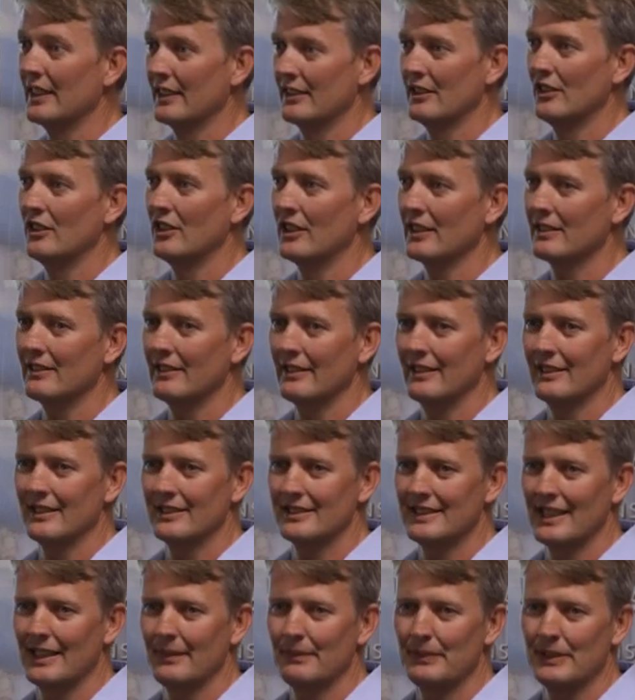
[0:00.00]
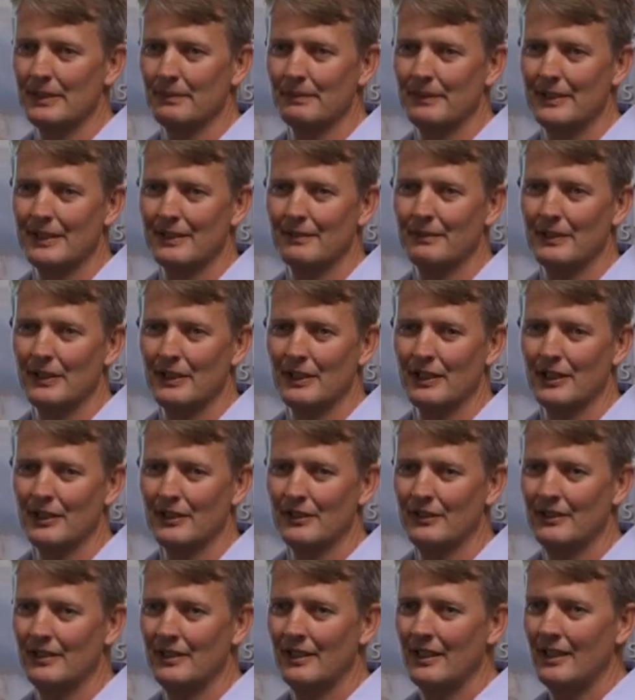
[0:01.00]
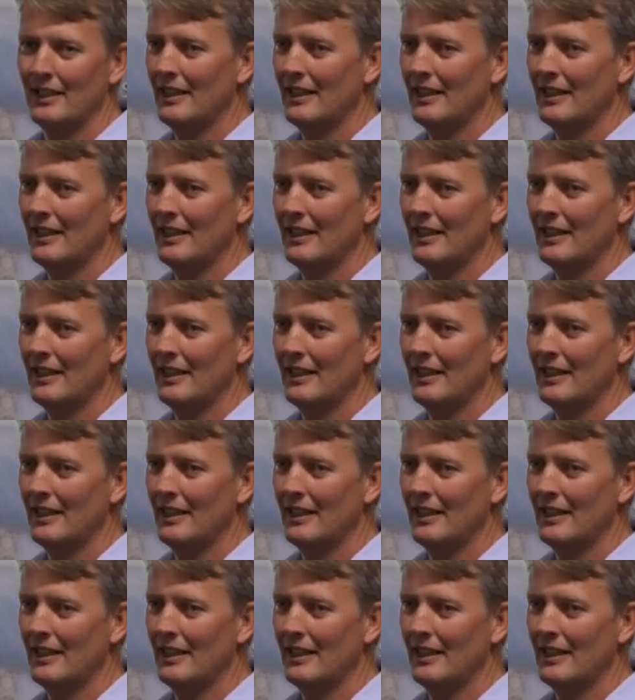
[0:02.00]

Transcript: unlikely that it's happening down below.